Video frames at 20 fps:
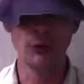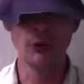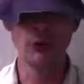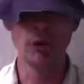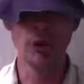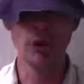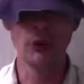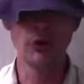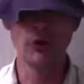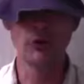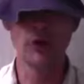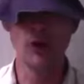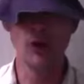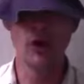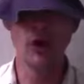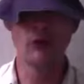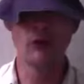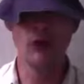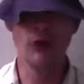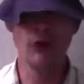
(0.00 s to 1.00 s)
doing right, I do a video
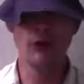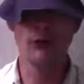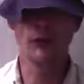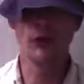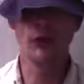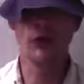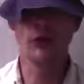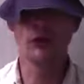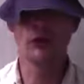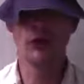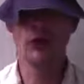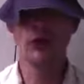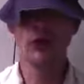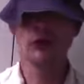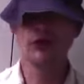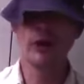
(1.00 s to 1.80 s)
on raw food desserts,